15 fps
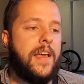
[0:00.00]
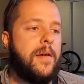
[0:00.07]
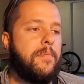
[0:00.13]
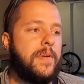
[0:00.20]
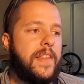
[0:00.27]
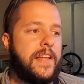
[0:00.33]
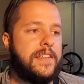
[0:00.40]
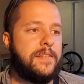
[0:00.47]
but
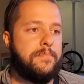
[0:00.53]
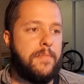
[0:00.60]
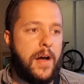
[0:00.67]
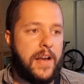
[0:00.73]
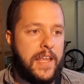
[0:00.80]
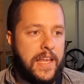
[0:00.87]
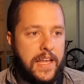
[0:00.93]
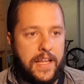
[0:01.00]
that's
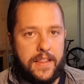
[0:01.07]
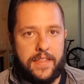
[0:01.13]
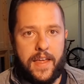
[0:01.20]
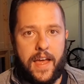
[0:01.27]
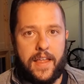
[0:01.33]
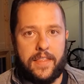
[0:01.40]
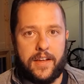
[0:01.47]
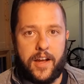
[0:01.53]
money
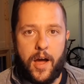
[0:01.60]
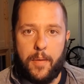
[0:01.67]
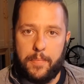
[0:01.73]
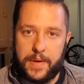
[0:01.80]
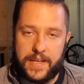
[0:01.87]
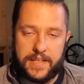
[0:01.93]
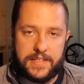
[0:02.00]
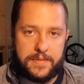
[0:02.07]
that the
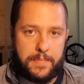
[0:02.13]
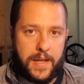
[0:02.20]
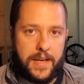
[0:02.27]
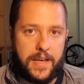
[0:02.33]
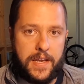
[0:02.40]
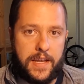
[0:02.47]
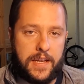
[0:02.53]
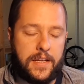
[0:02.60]
company is
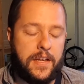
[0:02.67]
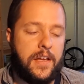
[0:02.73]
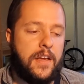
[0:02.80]
spending